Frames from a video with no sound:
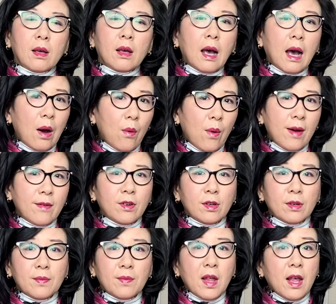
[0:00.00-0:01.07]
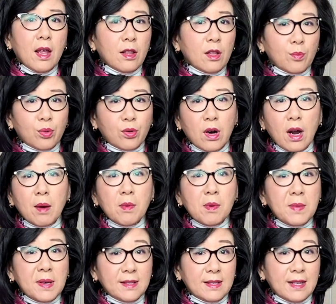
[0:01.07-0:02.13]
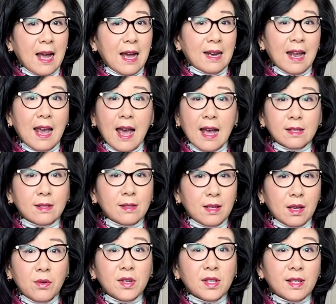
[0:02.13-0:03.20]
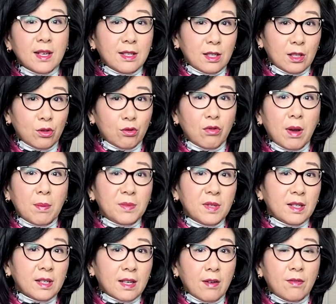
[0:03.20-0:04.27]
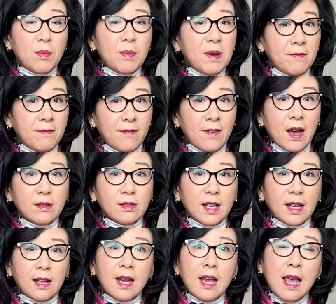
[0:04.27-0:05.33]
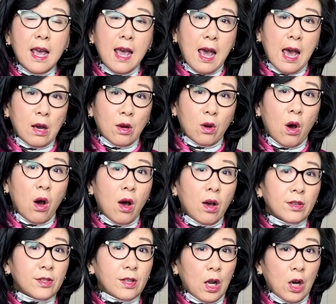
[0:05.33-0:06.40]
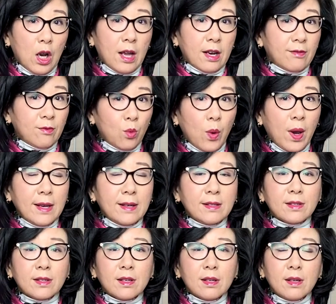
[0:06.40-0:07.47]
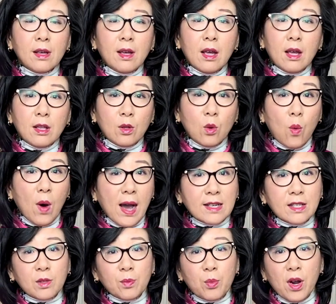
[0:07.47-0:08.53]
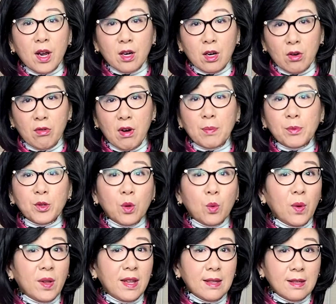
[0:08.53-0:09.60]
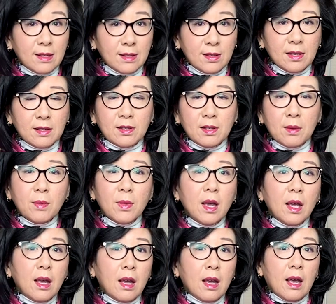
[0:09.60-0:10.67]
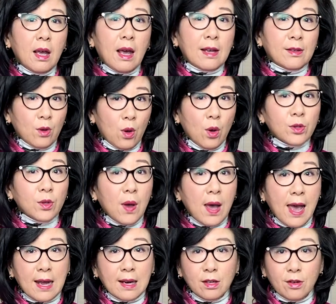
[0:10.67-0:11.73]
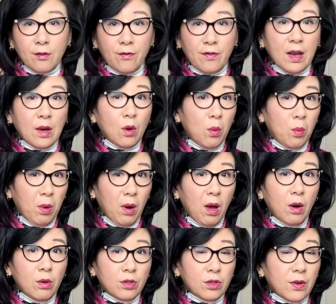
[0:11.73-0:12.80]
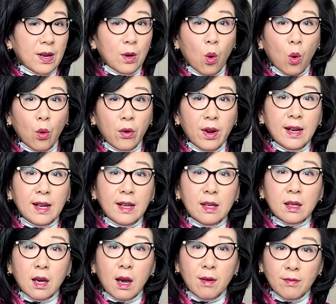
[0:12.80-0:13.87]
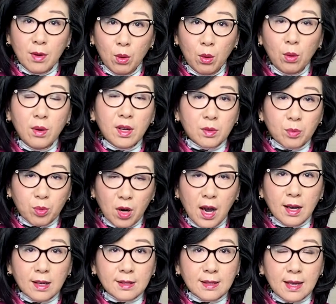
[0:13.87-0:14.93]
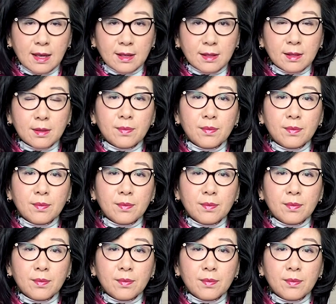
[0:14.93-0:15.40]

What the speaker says: However, the problem is that it has seriously disrupted government funding and caused a lot of waste. The widespread corruption within the system has also added a fatal blow to an already convoluted process.